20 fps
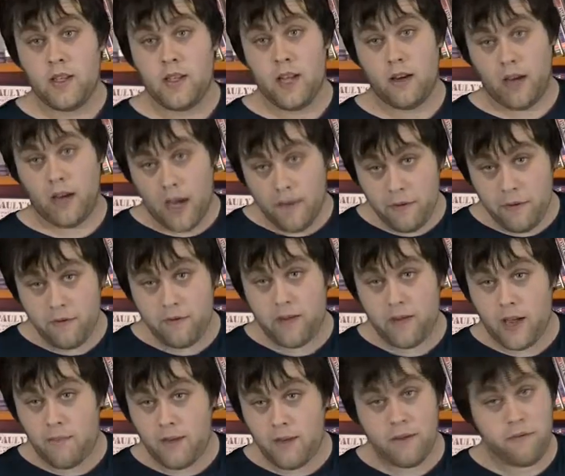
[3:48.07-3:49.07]
Now, I'm a,
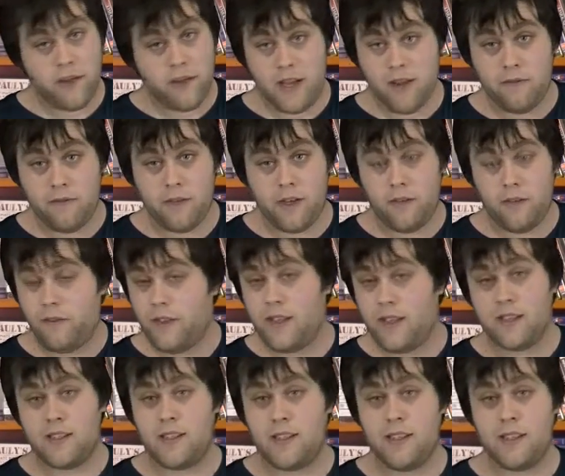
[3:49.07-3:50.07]
I've been a fan of Final
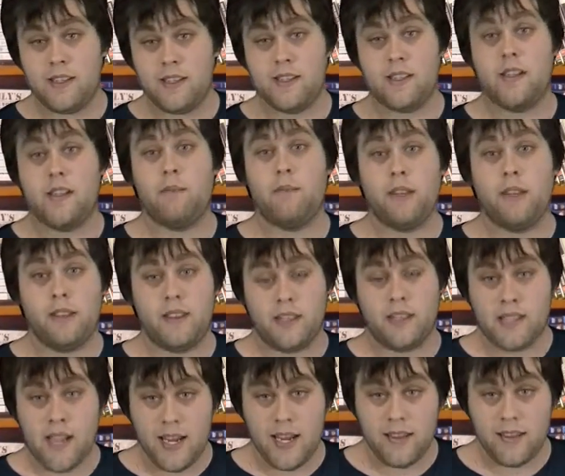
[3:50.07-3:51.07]
Fantasy since I played the
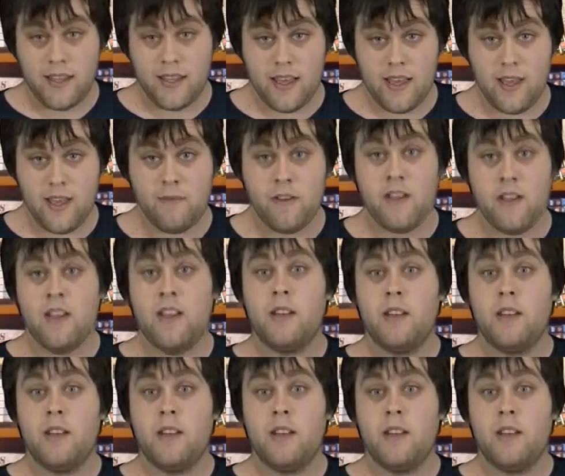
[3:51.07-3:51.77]
10th game,